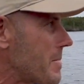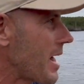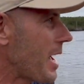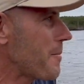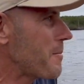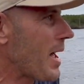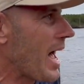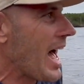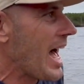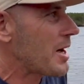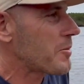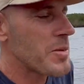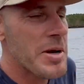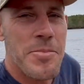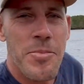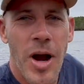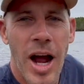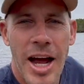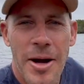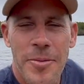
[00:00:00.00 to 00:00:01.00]
Not bad. We
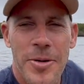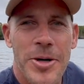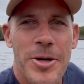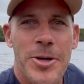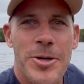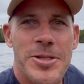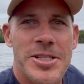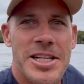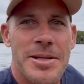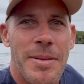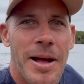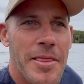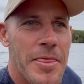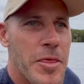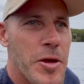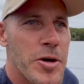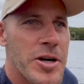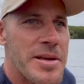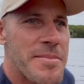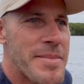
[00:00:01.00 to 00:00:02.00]
probably were cruising about
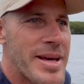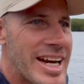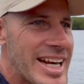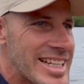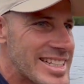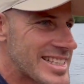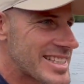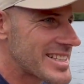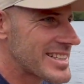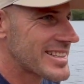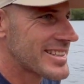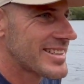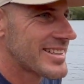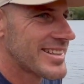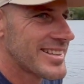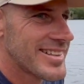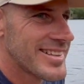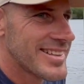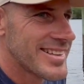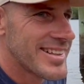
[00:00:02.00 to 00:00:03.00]
30 minutes.
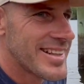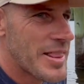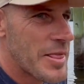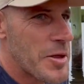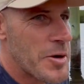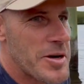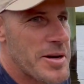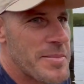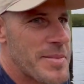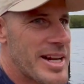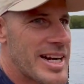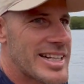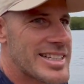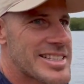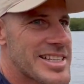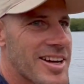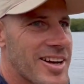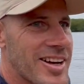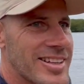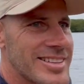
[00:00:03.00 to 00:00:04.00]
30
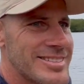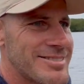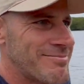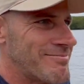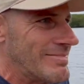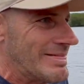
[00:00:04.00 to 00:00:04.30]
minutes on,